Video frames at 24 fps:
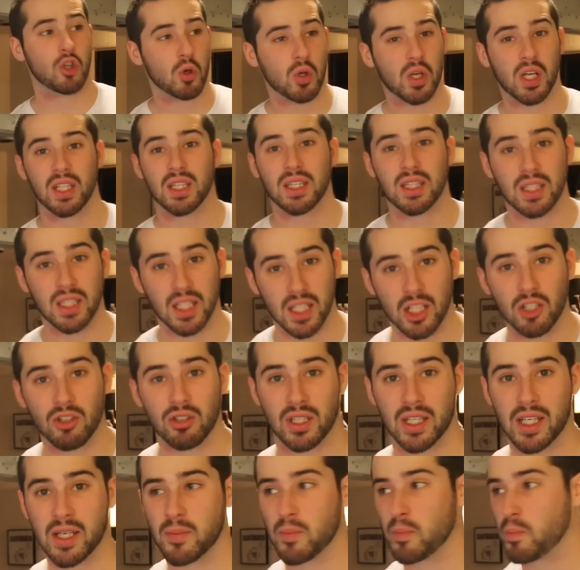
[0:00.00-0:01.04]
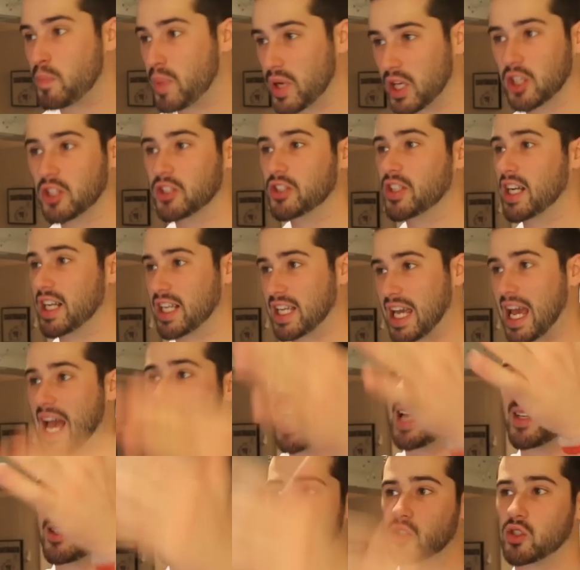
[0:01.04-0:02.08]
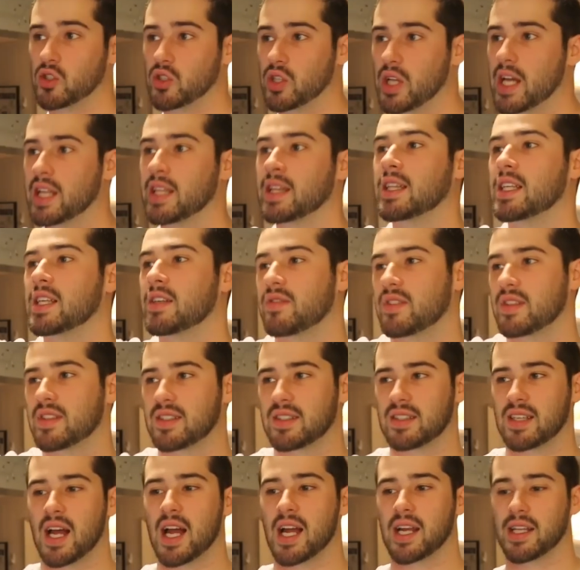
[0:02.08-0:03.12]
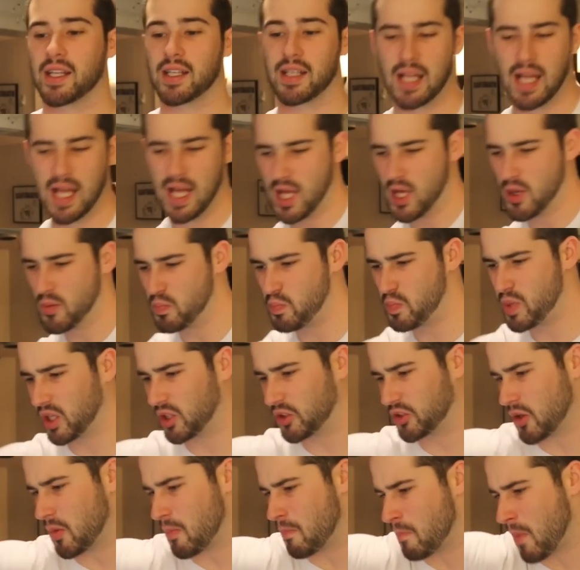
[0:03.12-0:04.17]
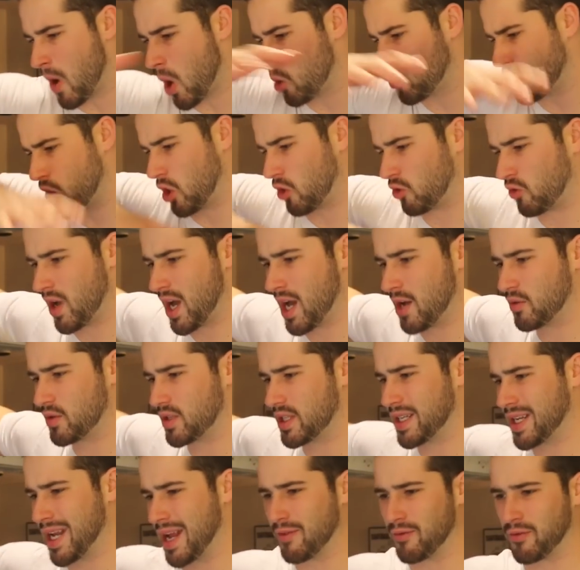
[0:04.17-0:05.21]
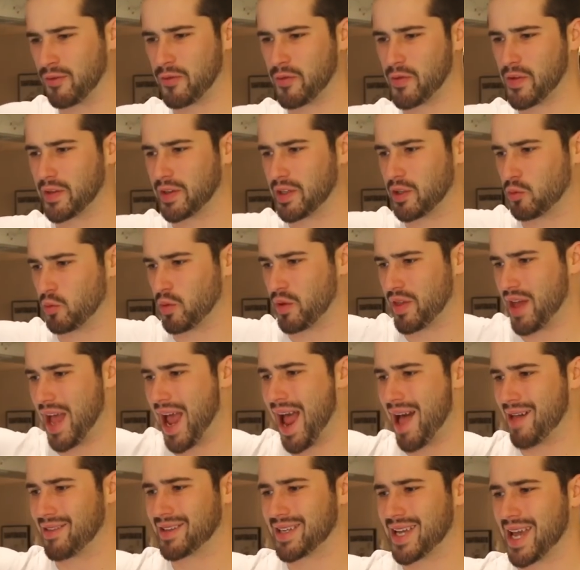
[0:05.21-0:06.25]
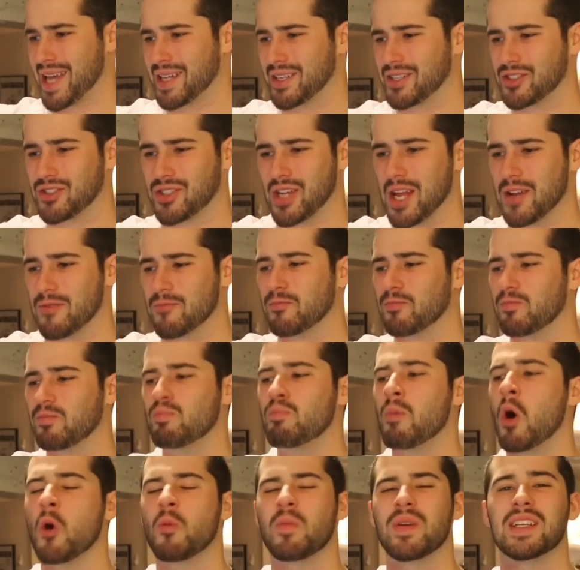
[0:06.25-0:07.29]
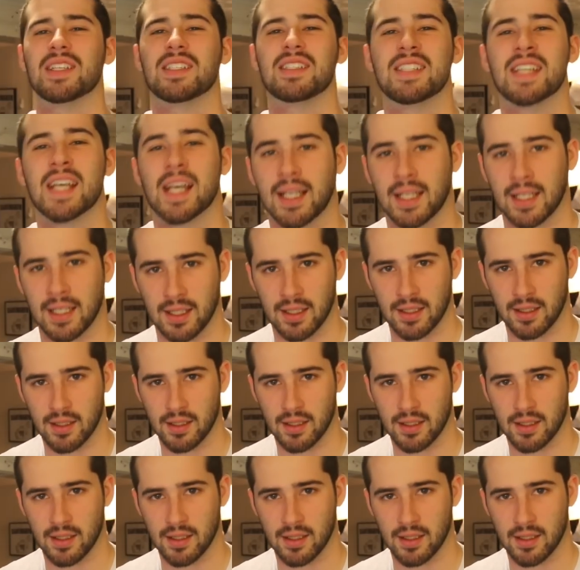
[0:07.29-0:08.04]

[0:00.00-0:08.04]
You could literally build a castle and live inside it, build a moat around it and fill it with alligators and Moby Dick.